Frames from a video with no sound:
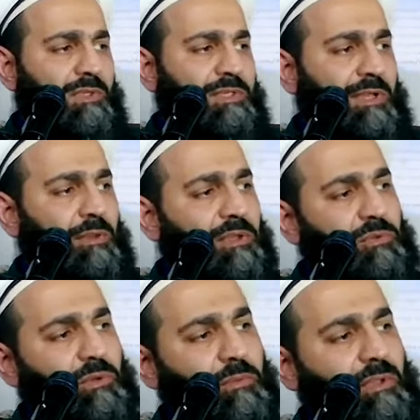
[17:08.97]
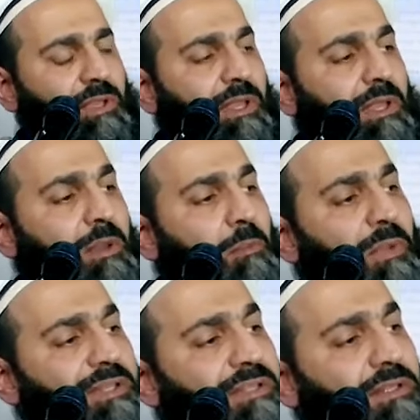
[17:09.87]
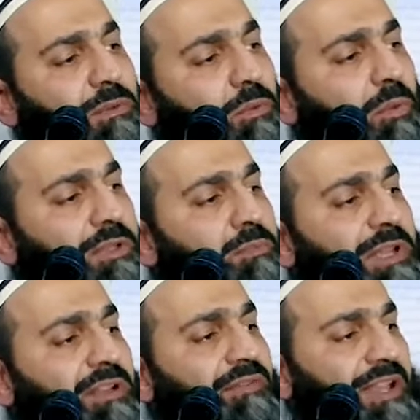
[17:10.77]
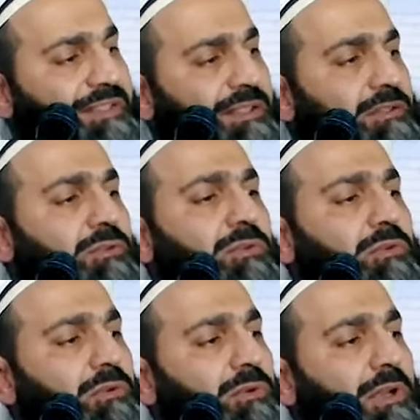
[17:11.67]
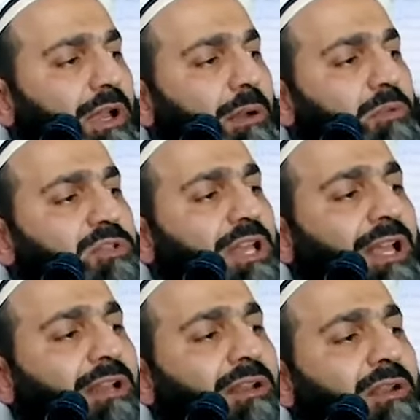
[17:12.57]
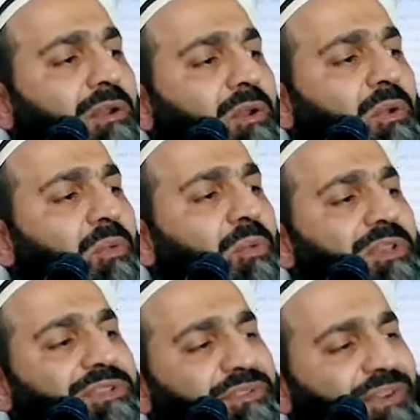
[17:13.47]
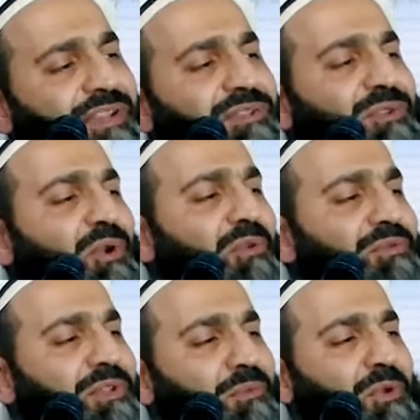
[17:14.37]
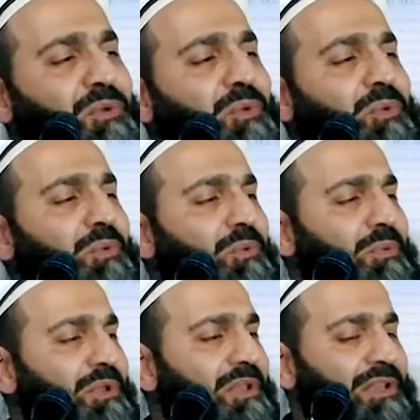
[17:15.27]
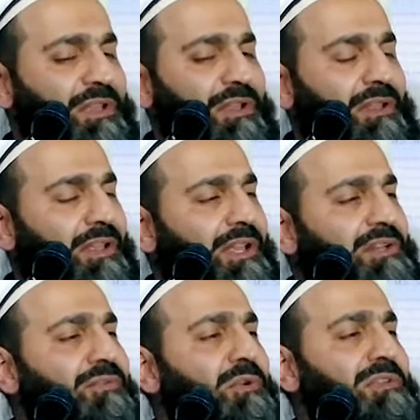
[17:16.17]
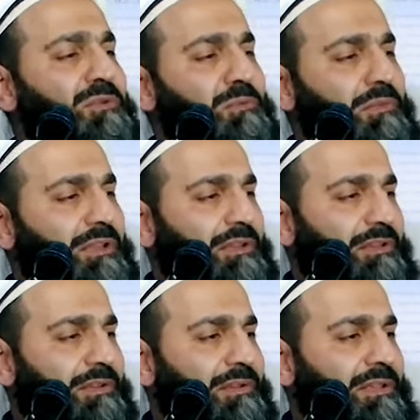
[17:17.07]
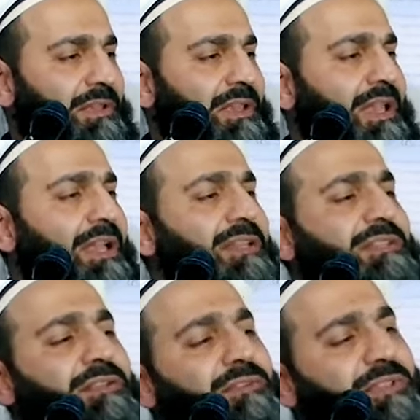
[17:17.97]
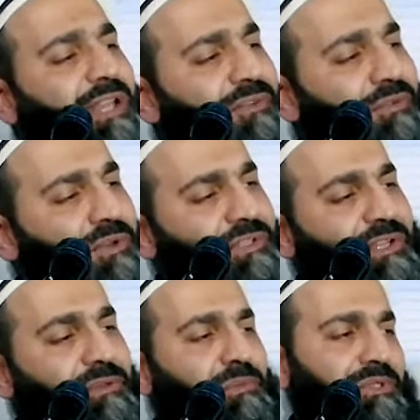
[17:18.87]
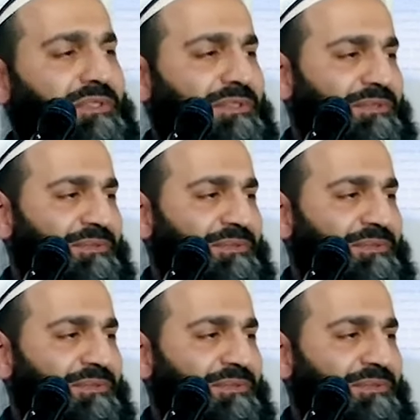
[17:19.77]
Salawatu Rabbi. But what manifested to Abu Jahl was the face of someone who cares for his ummah and is even sad for his enemies.